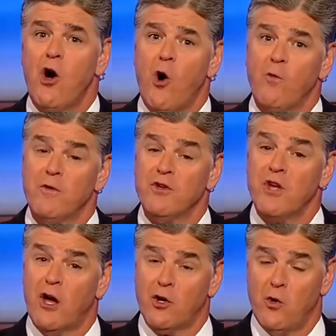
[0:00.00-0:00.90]
over this
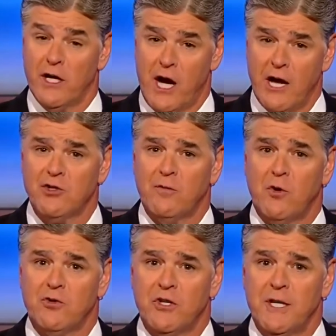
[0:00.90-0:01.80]
ongoing
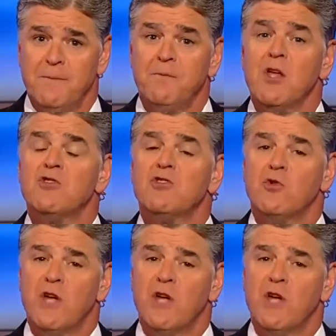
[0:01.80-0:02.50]
controversy. So